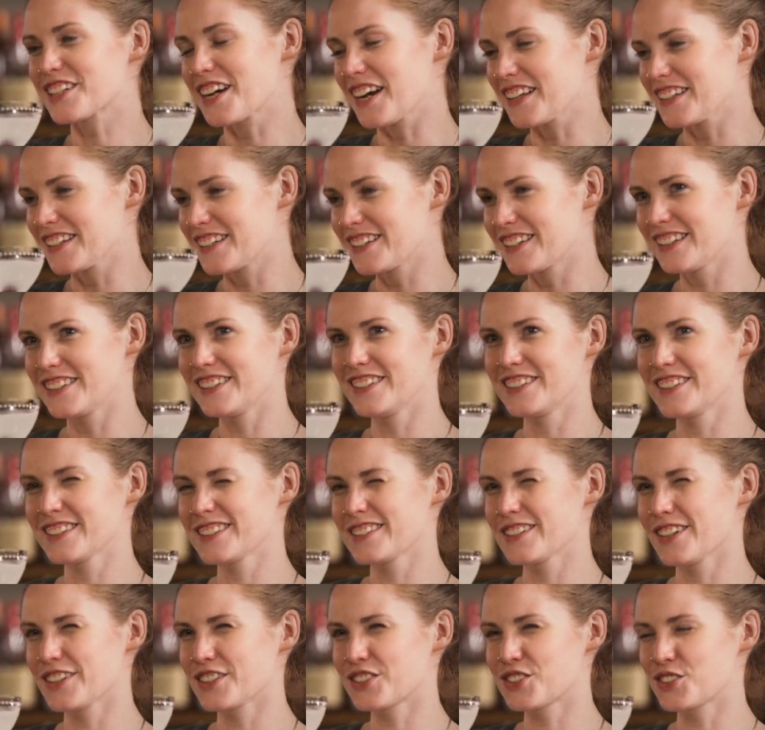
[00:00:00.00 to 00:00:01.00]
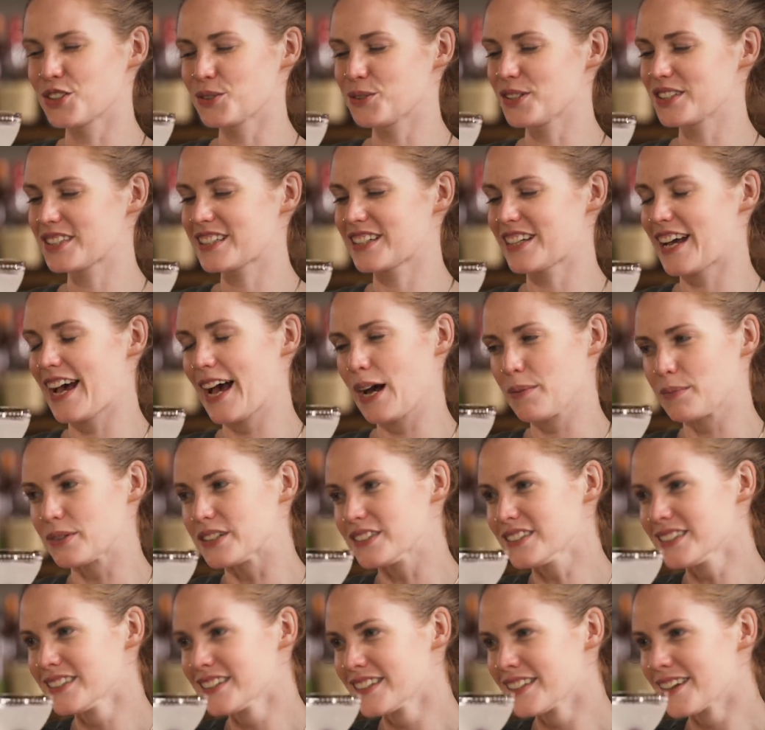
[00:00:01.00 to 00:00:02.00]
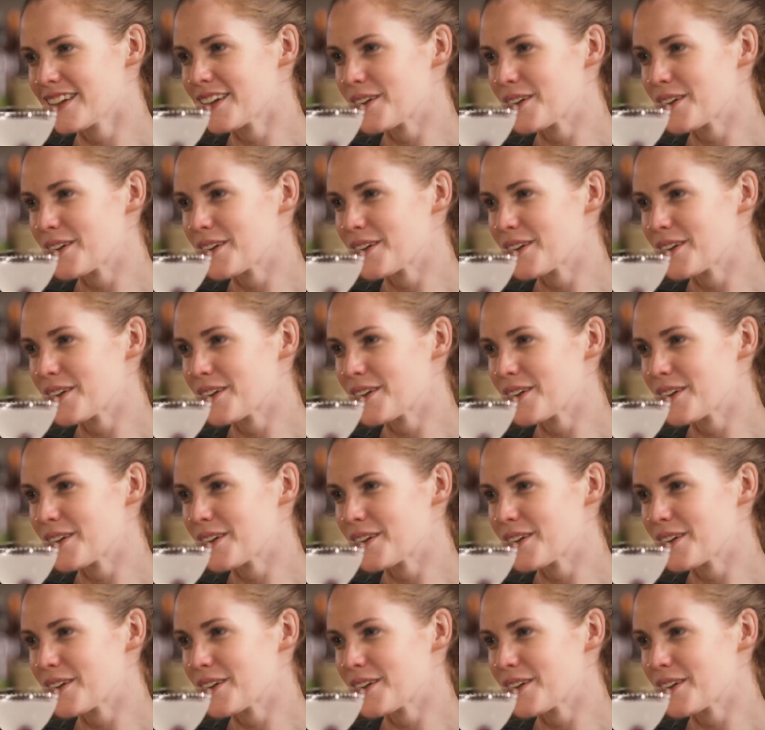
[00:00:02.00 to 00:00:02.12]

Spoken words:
color that you're just not sure what's gonna happen.